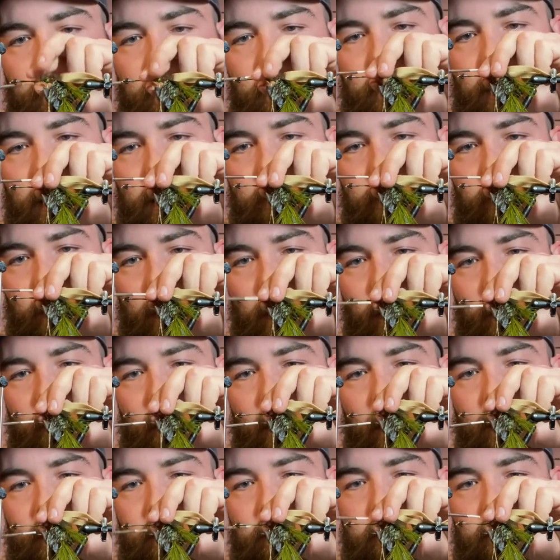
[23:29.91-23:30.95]
That's probably the
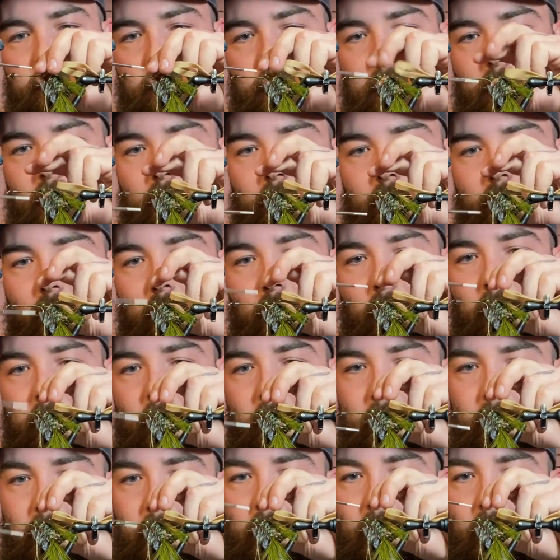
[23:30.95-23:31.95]
best thing for it.